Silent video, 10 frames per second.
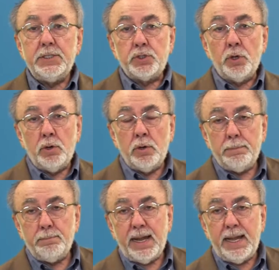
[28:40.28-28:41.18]
So
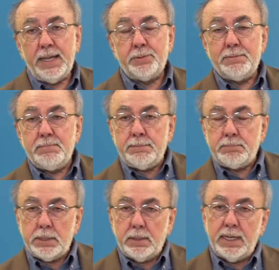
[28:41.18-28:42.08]
by
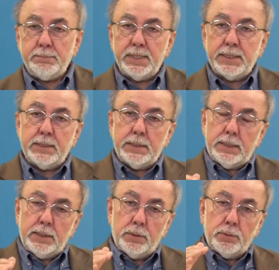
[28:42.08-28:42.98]
remember, I mean,
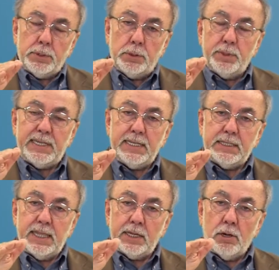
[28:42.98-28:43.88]
uh, we, we
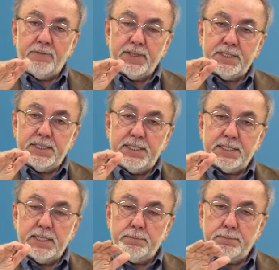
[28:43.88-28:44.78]
can think of a
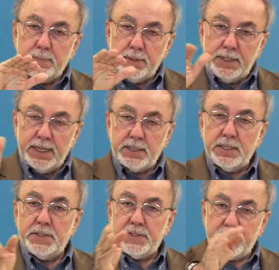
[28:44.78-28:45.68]
system that
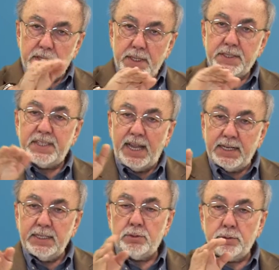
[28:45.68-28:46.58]
is uh,
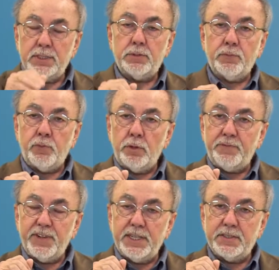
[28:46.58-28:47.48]
cycling to this four
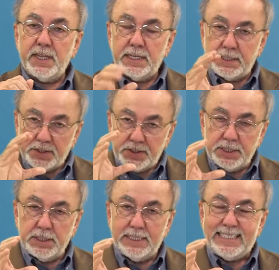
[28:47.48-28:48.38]
phase at a
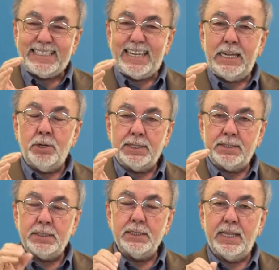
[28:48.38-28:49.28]
certain scale, a
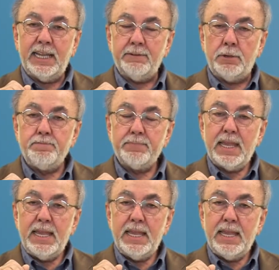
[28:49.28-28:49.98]
certain level.